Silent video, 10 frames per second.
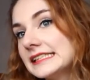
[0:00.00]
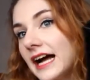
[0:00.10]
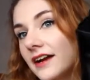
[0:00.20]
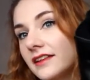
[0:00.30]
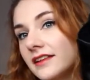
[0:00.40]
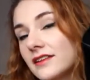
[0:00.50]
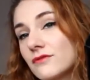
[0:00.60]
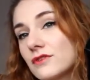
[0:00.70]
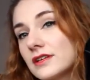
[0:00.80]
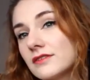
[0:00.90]
and I think they're
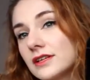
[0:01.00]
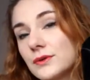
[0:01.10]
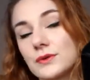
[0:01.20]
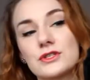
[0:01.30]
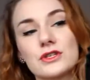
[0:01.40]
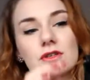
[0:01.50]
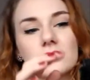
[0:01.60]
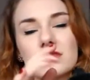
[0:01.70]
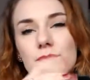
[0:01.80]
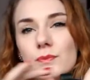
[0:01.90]
really, really cool because you
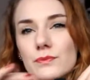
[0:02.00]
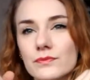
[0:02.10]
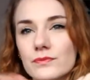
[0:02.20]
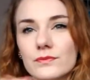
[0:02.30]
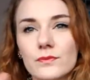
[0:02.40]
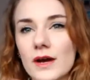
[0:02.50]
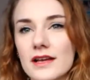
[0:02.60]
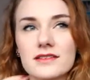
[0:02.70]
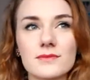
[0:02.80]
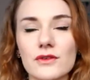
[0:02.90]
can just
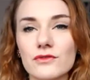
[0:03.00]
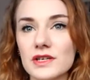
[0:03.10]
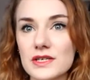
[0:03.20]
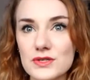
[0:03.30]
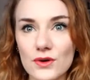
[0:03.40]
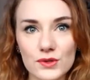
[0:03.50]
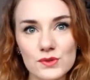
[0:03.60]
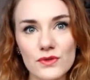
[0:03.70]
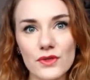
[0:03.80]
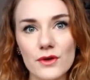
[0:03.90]
wear some like frilly socks
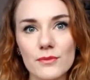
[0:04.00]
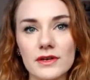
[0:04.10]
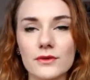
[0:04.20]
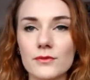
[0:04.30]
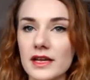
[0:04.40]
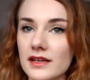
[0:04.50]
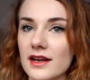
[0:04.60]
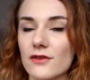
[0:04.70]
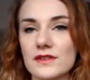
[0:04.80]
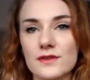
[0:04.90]
with them and it will make
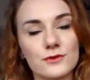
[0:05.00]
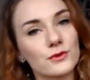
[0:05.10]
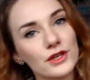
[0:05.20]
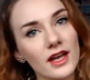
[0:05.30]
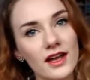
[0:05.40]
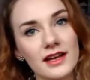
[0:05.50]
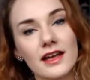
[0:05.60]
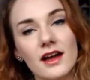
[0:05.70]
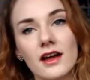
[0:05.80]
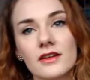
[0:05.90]
an outfit something
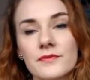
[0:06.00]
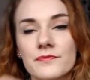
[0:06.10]
girlier.